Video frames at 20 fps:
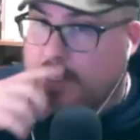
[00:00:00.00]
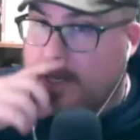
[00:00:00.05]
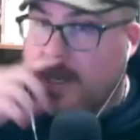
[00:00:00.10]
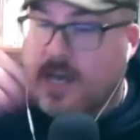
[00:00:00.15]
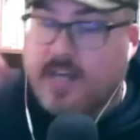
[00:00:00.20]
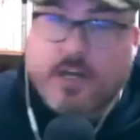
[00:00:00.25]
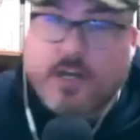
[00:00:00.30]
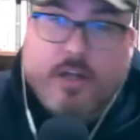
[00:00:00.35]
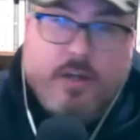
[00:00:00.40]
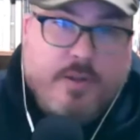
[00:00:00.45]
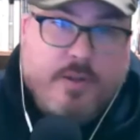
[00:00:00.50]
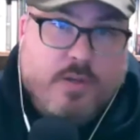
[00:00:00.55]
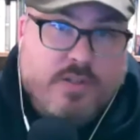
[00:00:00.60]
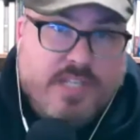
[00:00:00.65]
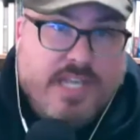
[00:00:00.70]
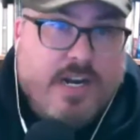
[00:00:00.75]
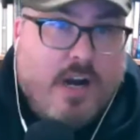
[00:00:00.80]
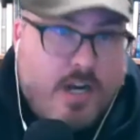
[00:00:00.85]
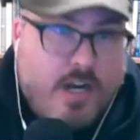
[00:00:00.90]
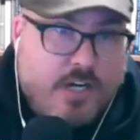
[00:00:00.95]
And all of those
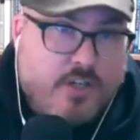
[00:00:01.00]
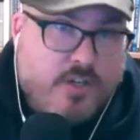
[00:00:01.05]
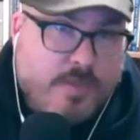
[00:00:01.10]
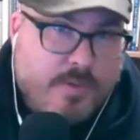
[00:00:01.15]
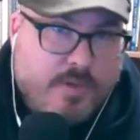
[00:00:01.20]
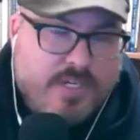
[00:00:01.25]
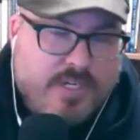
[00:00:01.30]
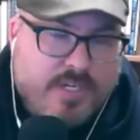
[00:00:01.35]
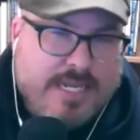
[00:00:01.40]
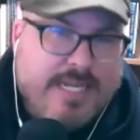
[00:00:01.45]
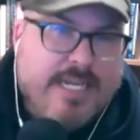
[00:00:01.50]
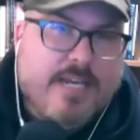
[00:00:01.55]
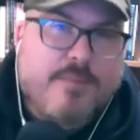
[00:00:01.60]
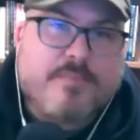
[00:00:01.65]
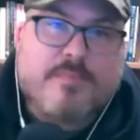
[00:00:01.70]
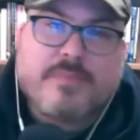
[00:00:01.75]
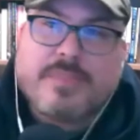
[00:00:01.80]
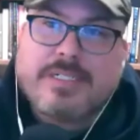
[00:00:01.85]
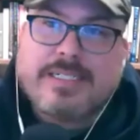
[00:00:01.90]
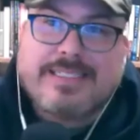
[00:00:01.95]
that are attributed to
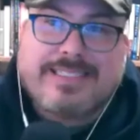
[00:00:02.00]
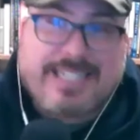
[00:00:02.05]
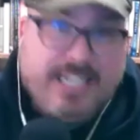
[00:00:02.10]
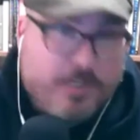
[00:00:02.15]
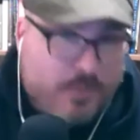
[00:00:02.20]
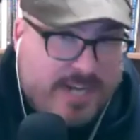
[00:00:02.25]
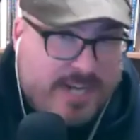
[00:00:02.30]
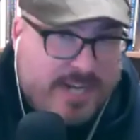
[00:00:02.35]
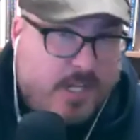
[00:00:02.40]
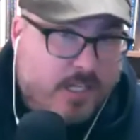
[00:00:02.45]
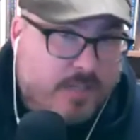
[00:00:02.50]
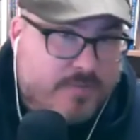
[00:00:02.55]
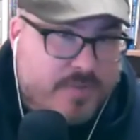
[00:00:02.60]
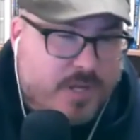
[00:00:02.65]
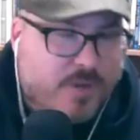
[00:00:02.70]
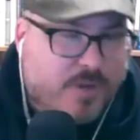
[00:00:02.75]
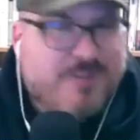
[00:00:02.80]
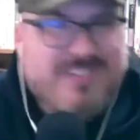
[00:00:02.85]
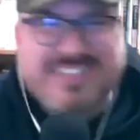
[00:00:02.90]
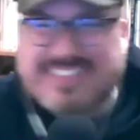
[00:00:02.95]
him, did he write all of
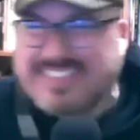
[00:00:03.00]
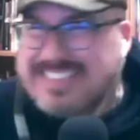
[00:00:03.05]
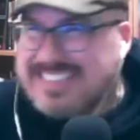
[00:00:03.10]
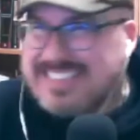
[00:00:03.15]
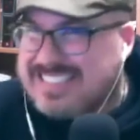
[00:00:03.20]
those?